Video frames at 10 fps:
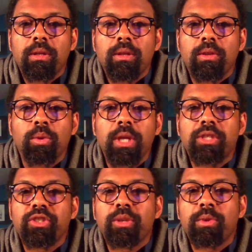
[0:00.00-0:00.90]
The
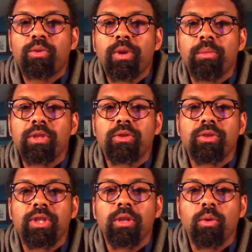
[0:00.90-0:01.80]
relationship between
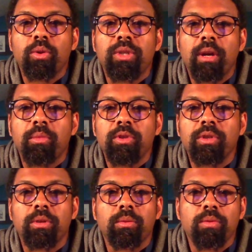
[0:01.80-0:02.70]
minstrelsy and old-time
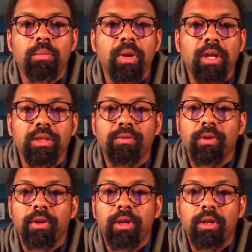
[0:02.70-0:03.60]
music remains
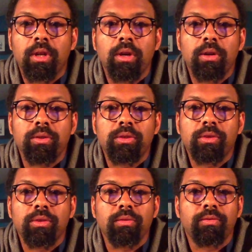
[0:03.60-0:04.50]
very
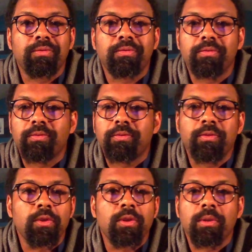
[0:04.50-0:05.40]
close
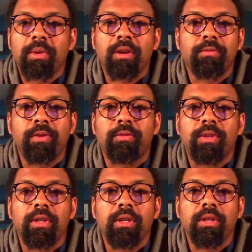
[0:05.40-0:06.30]
for about 50
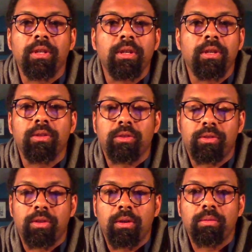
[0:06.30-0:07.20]
years or
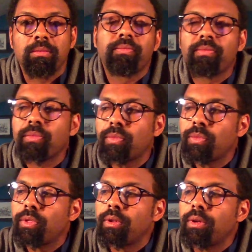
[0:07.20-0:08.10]
so.
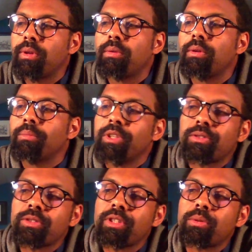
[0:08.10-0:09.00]

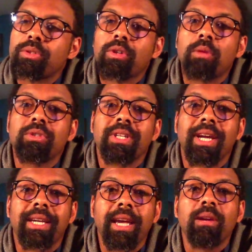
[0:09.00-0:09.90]
Minstrelsy was almost like
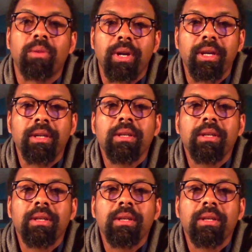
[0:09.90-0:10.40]
a gateway